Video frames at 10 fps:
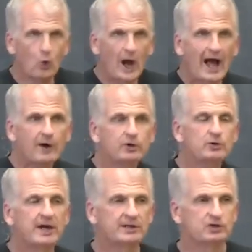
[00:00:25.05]
how
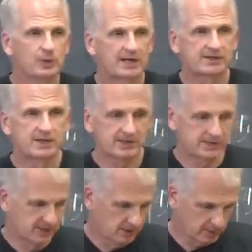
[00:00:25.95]
you then address
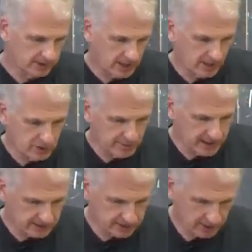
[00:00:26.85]
this, right? How you
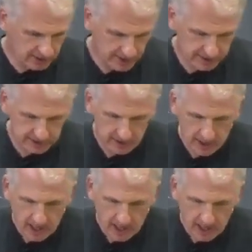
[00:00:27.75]
begin to talk about it.